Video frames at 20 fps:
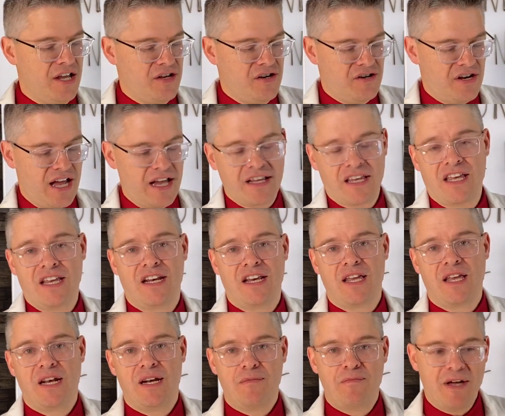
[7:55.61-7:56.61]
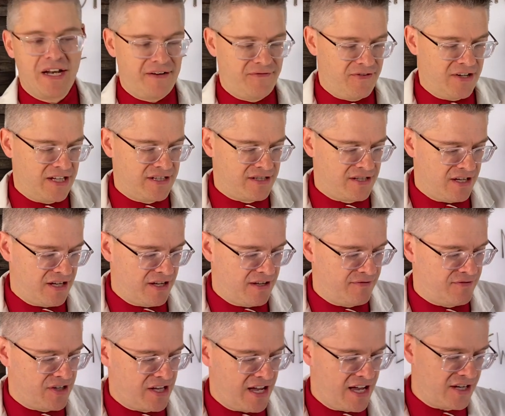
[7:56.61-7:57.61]
You're not getting any benefits
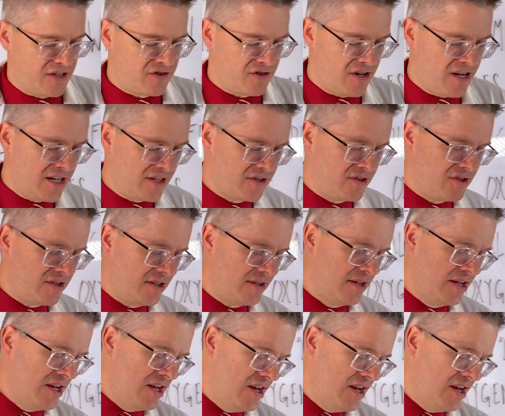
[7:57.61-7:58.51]
of the extra oxygen.